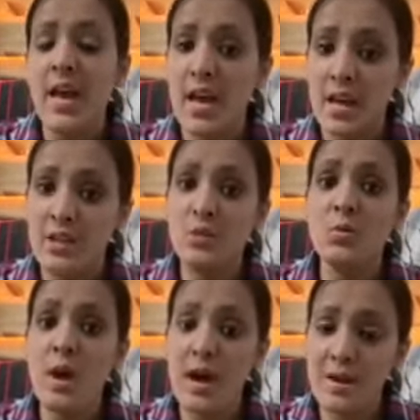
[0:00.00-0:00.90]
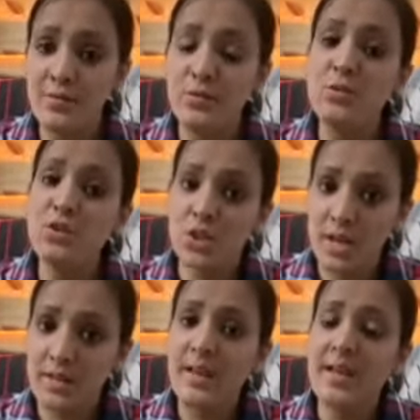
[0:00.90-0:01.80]
and you have to
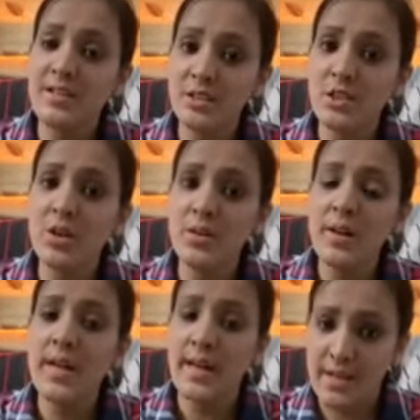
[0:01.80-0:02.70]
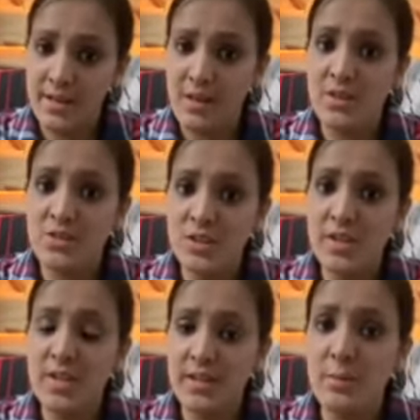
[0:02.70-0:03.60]
channelize your energy
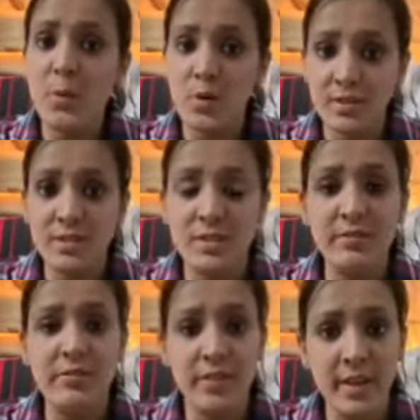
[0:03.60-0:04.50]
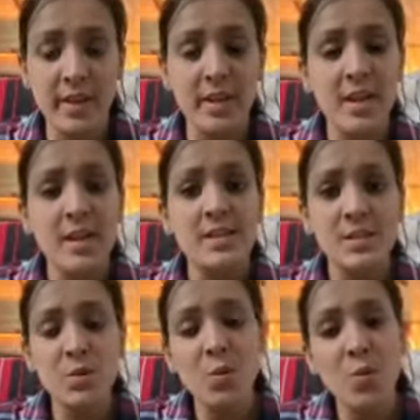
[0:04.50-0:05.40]
in a positive way.
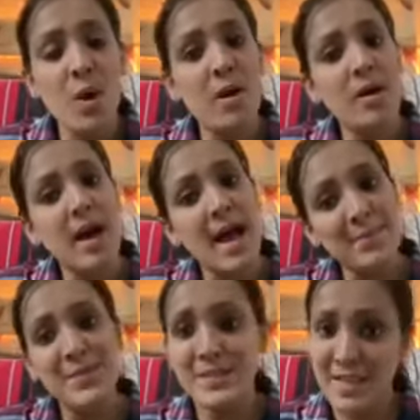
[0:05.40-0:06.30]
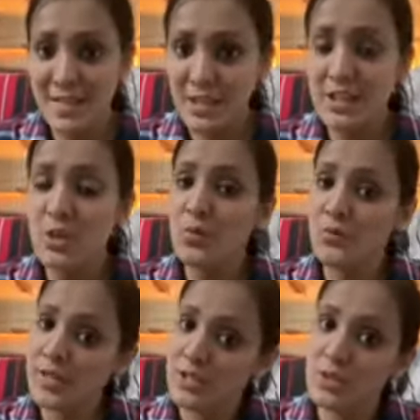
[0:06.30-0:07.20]
So I'm sending you
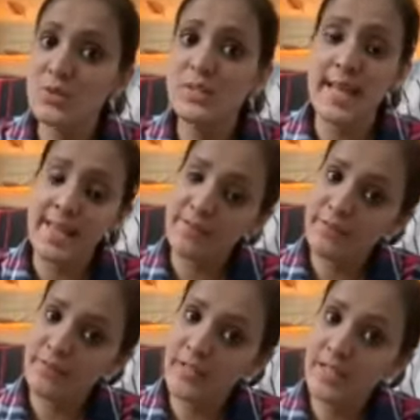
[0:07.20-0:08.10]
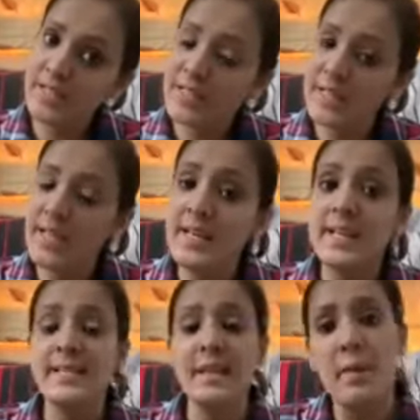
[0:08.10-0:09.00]
videos every day,
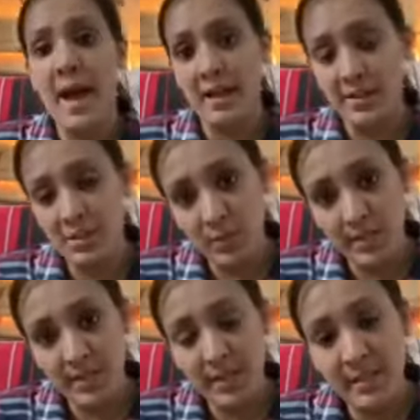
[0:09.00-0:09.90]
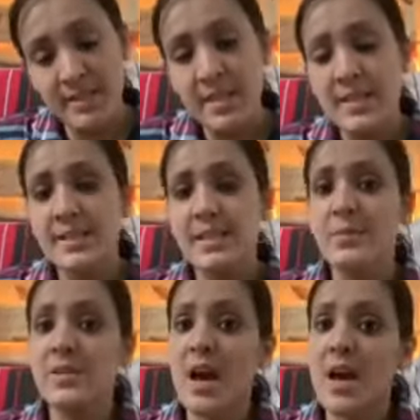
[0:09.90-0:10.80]
some activities,
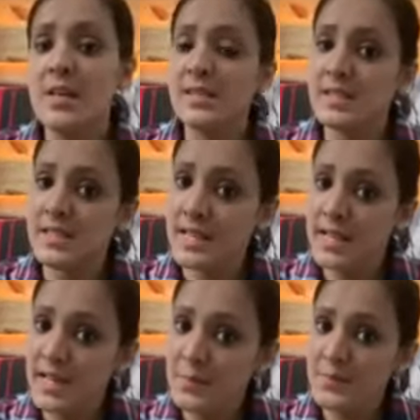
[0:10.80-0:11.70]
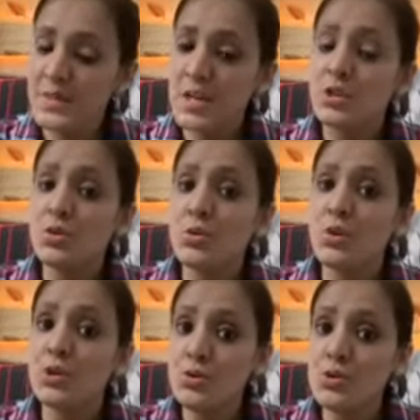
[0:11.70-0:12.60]
some dance steps. So
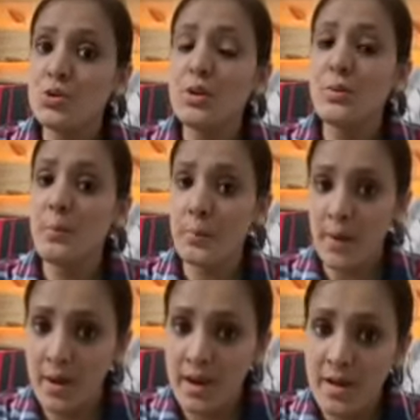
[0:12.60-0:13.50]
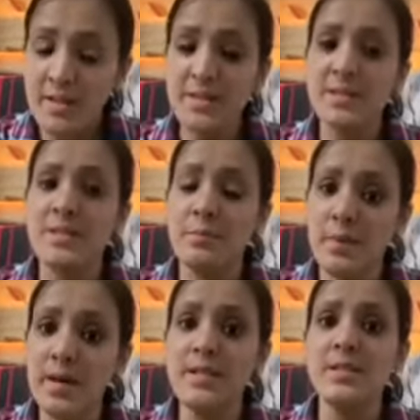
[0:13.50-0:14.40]
you should
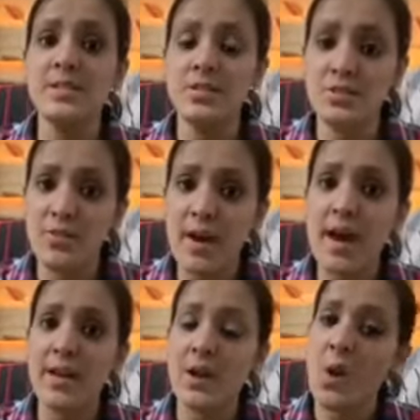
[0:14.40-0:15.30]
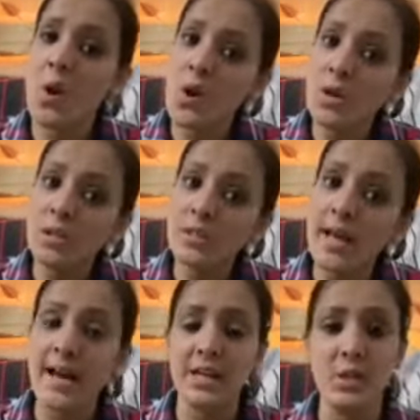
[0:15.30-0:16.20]
must try all the
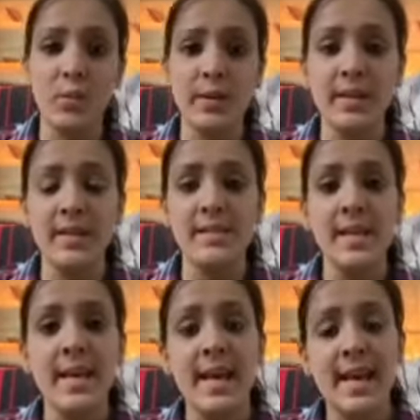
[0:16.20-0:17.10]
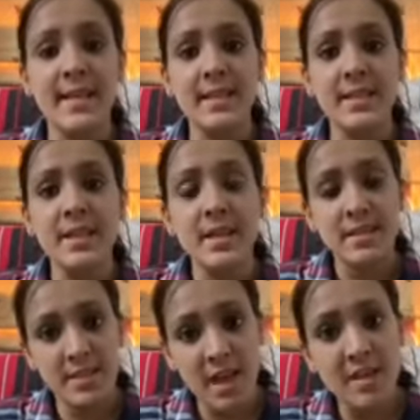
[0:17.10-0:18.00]
activities and
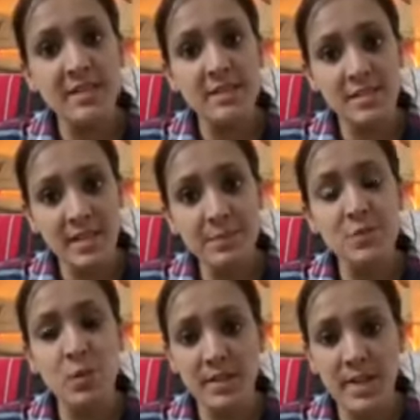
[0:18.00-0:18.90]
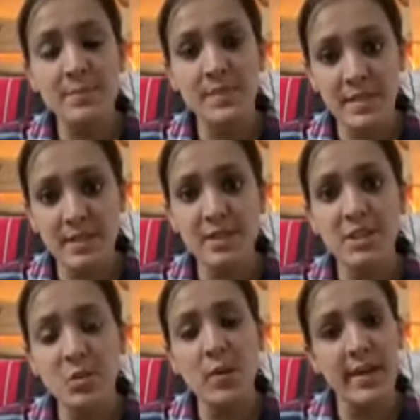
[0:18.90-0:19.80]
dance steps what I'm sending
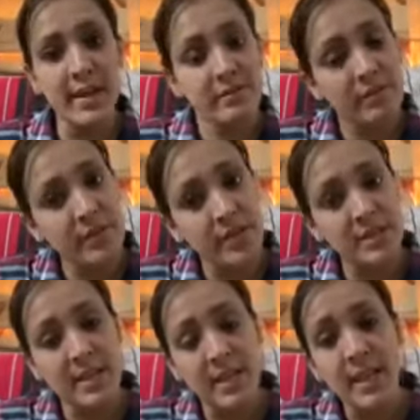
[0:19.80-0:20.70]
you every day.